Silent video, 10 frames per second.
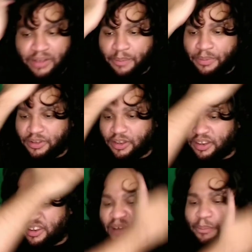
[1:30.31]
I'll put the
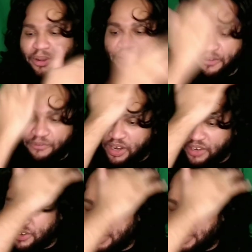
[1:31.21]
I'll put the fringe in